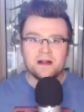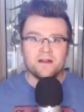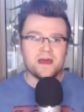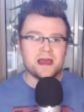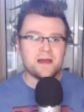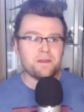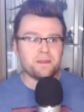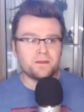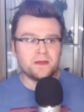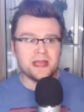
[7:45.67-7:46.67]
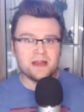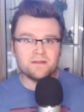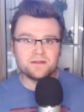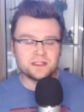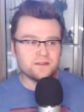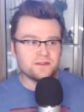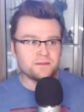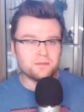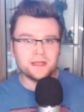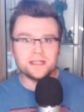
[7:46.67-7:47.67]
that they have stuff in
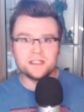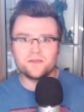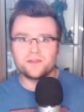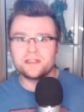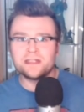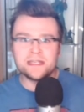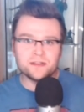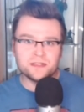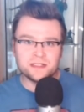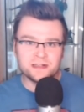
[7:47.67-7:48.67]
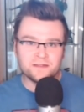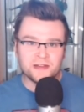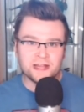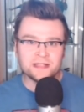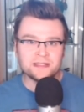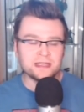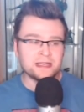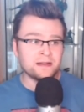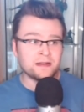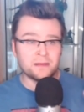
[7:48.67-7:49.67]
place for years in advance.
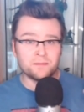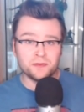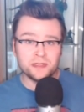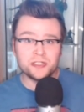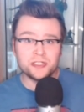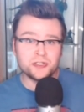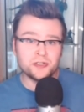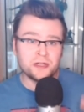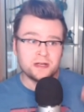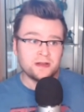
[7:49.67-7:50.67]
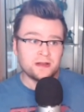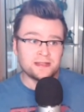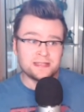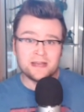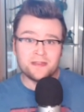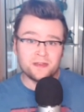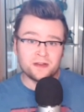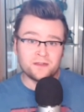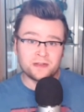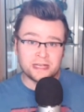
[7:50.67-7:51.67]
And I'm pretty sure a death
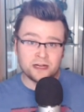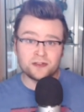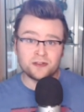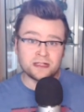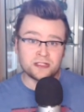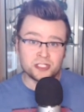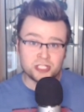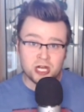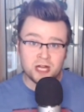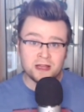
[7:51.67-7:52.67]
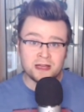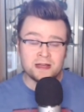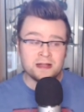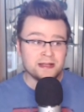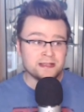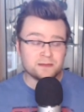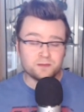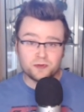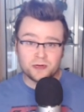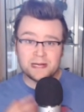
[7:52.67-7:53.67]
of a character like T'Challa is a
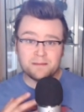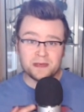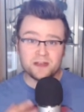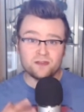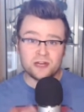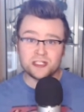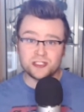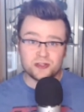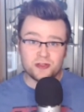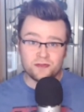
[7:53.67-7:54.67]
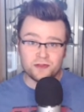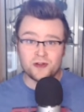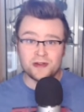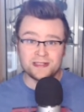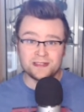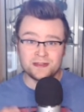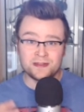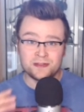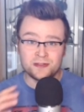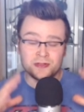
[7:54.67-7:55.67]
pretty big wrench to throw into the
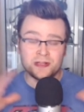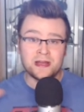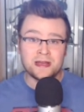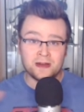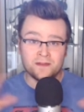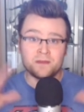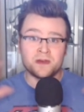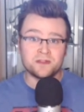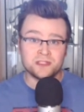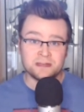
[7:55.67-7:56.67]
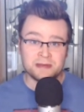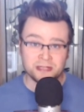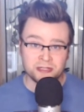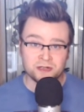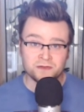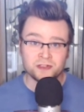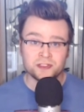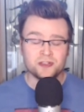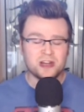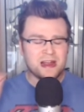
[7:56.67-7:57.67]
storyline of the Marvel Cinematic Universe.
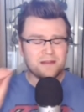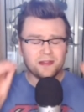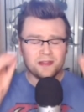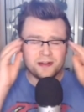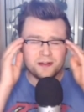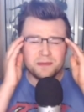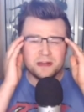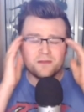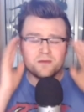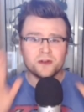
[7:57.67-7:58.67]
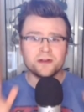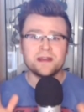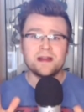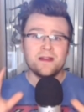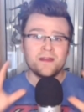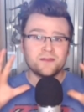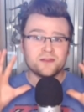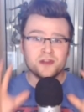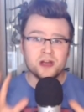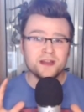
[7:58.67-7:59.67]
So I have a little bit of worry that they're
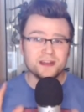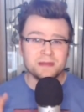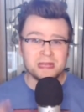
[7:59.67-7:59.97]
not going to be